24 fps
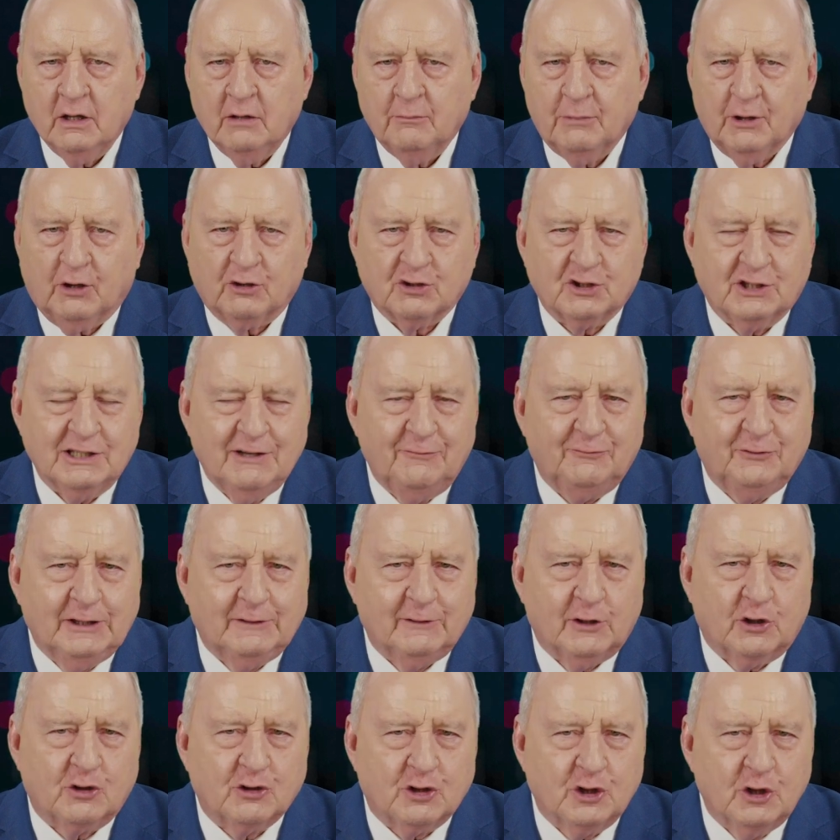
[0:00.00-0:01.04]
because
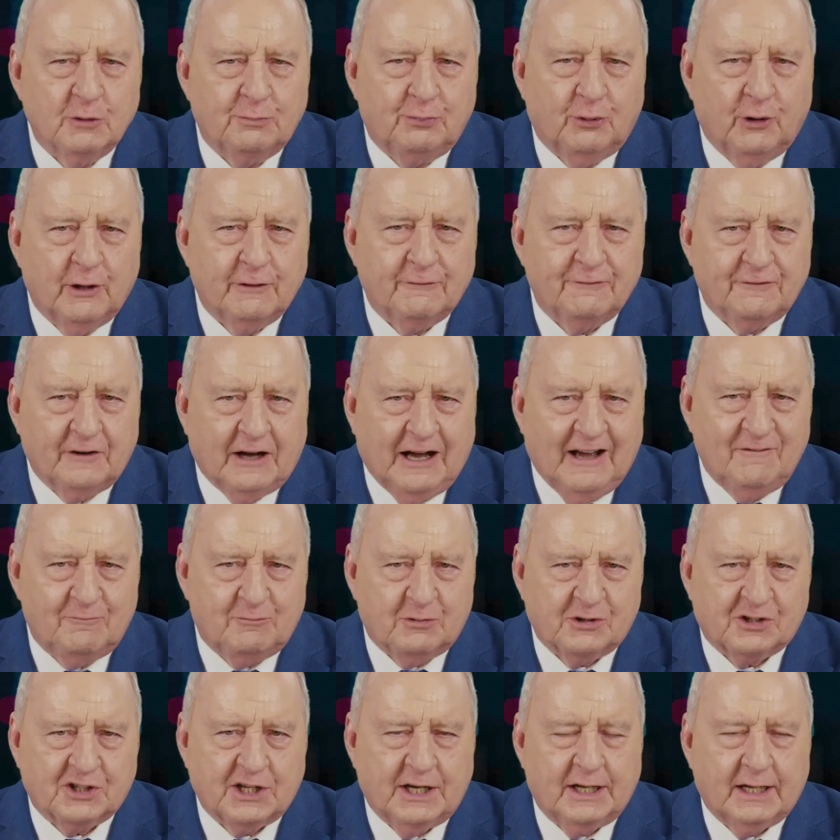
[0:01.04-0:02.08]
lifting the
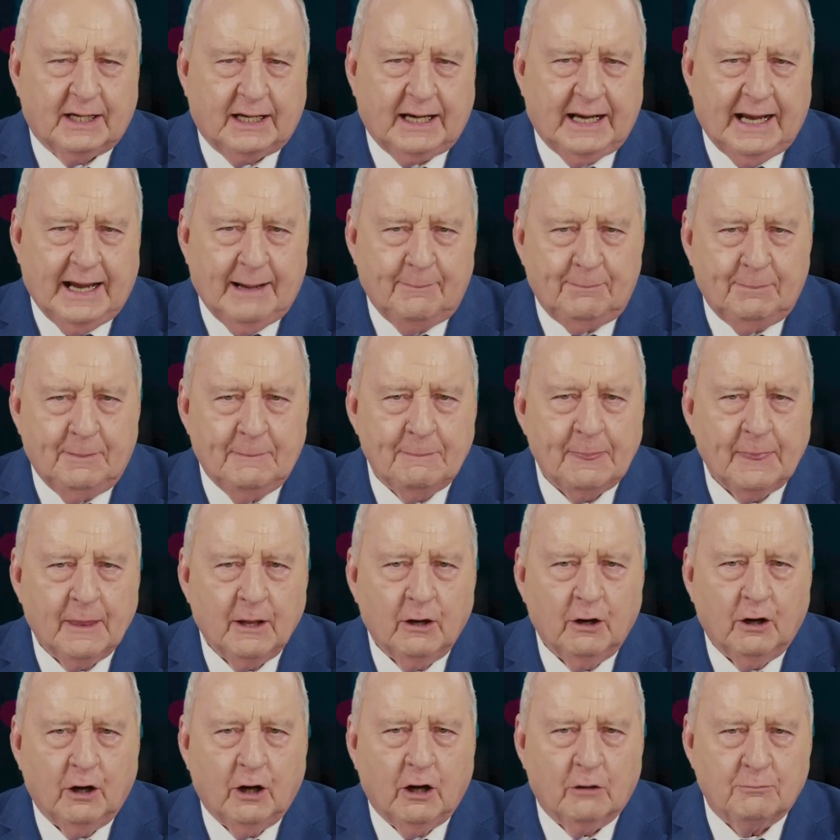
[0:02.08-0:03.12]
2.5% cap
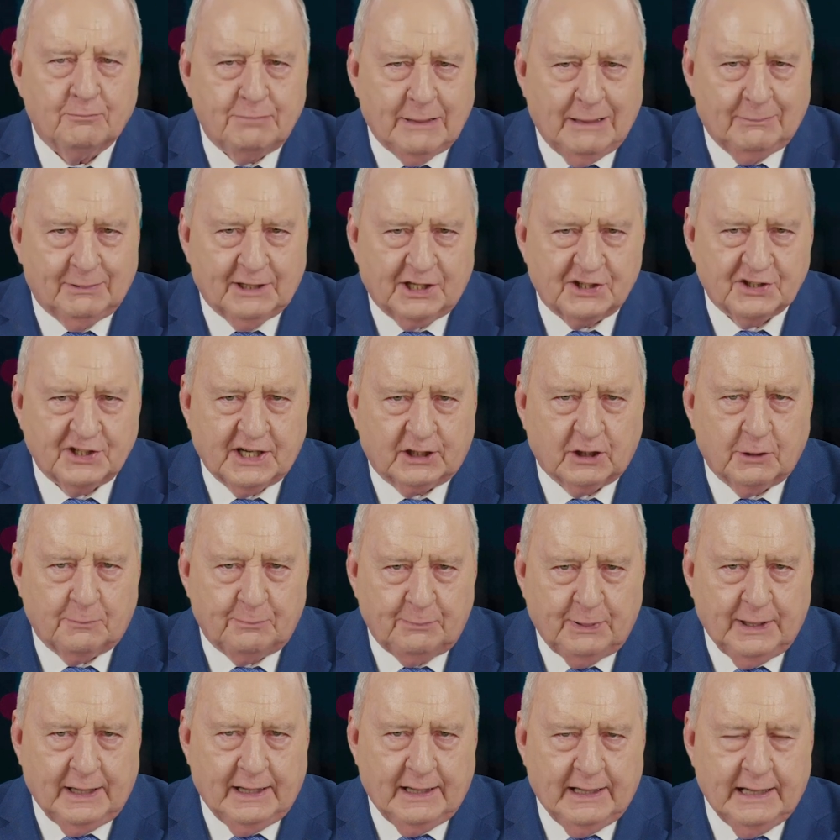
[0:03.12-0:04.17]
on public sector
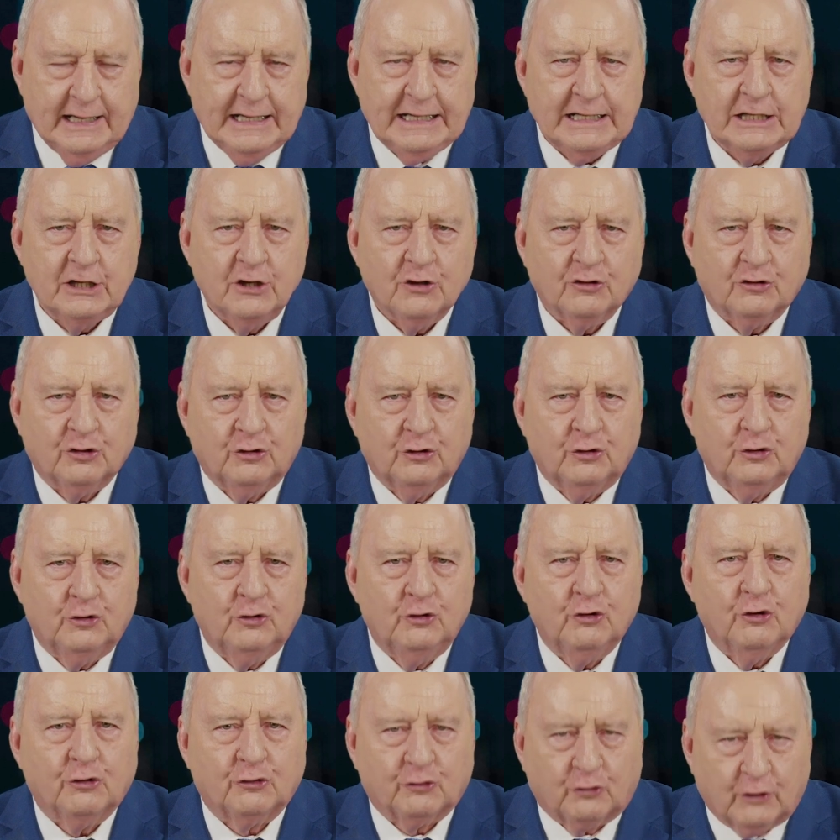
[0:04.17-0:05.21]
pay
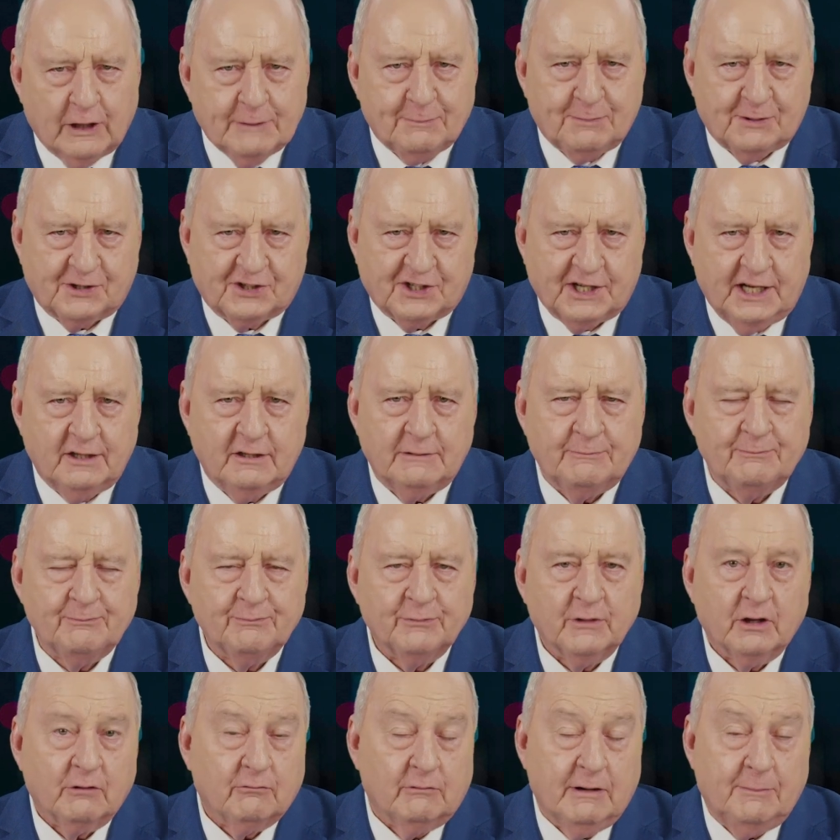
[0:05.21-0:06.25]
to 3%
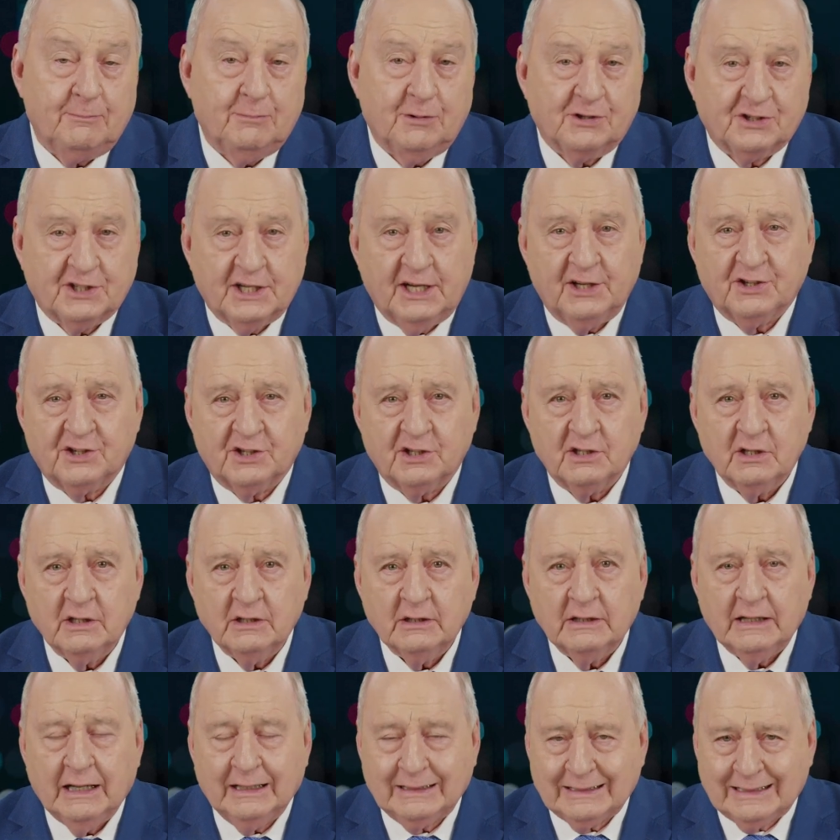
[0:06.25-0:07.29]
represents
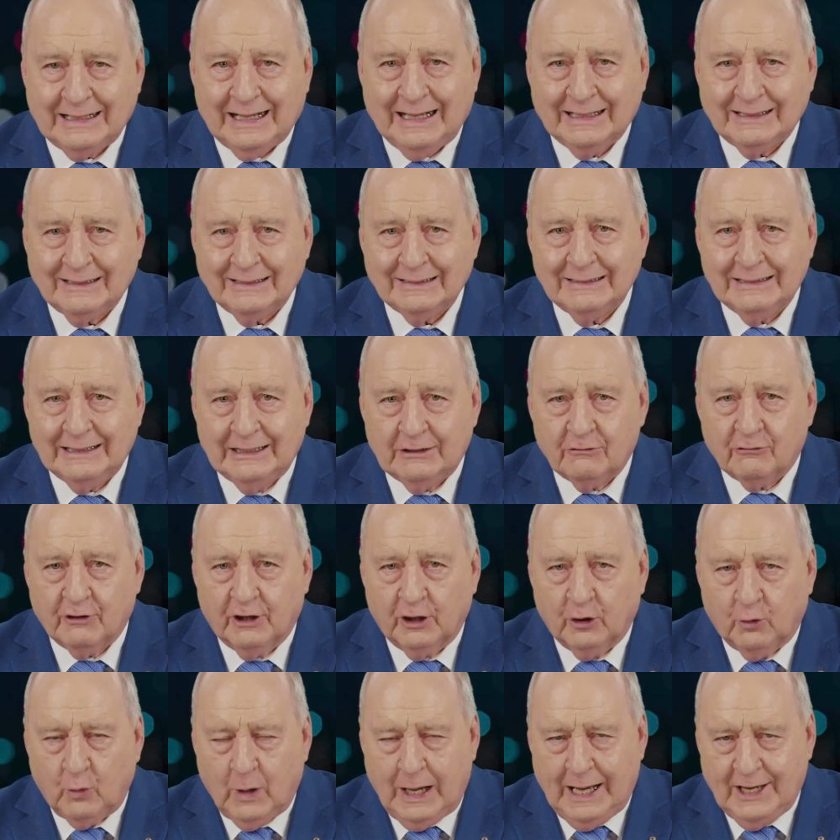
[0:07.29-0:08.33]
a cut in
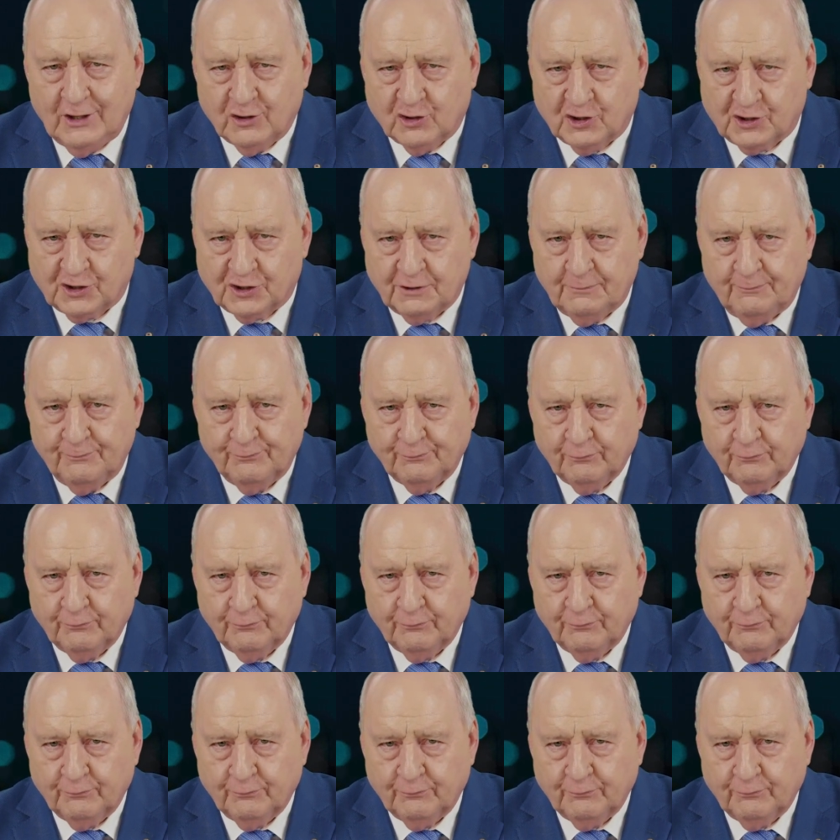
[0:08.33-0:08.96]
real wages.